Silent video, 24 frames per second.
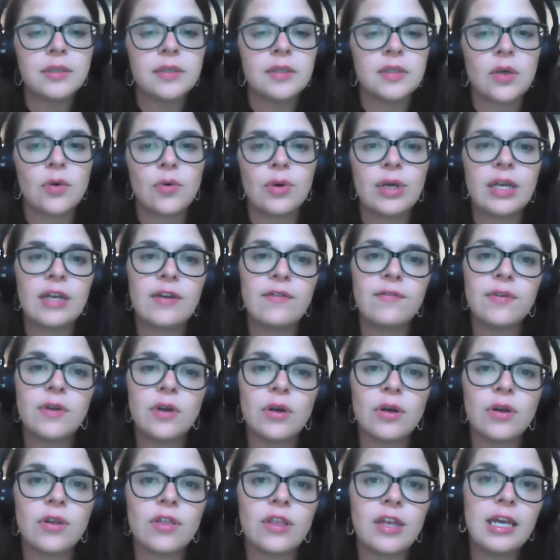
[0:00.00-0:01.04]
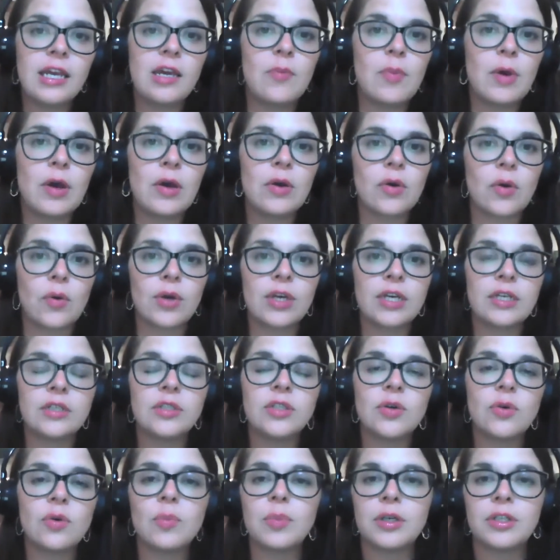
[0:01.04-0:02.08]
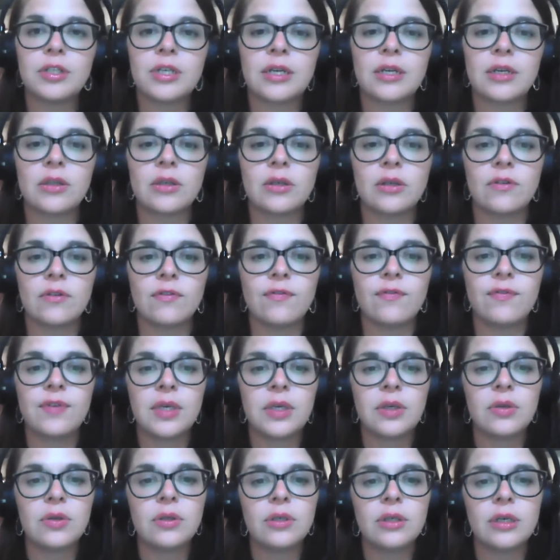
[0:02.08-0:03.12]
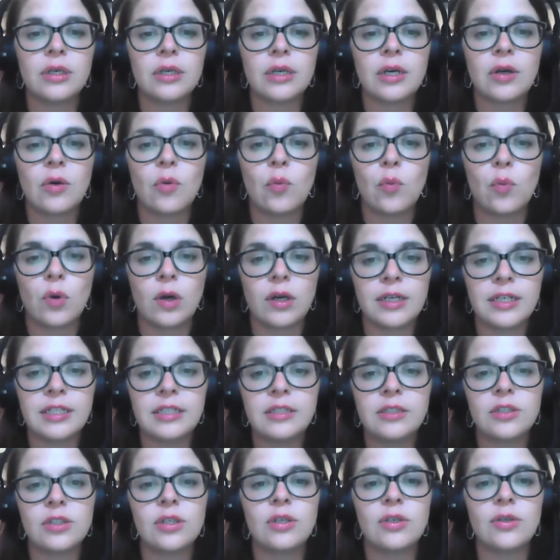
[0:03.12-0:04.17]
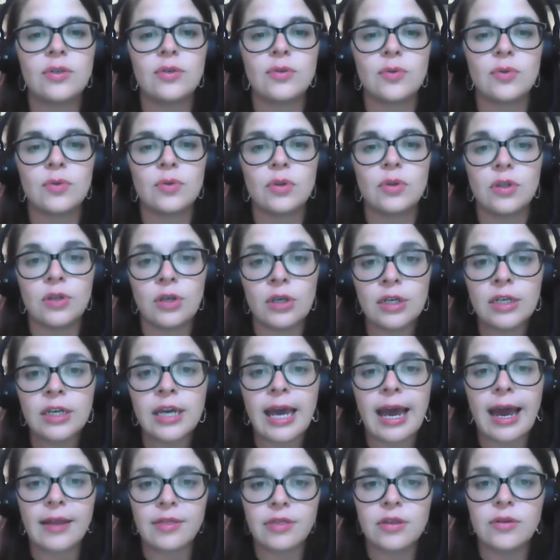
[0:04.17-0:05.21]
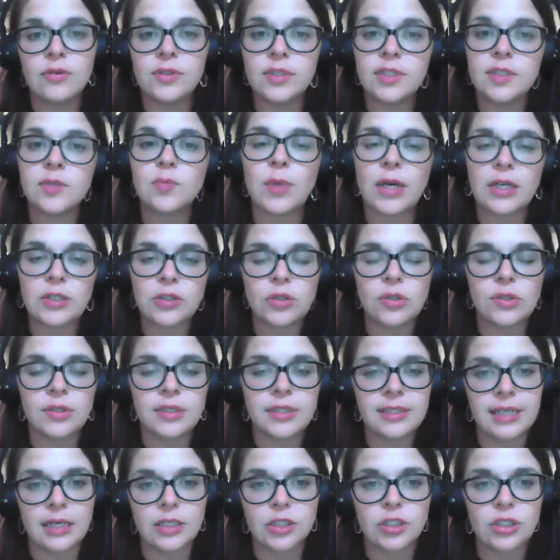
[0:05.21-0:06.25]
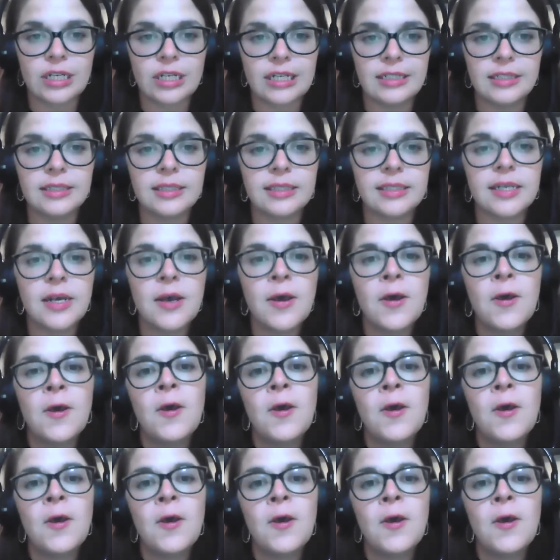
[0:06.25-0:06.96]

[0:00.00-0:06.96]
So if you're thinking about going into a particular field, you're going to want to look at those special sections.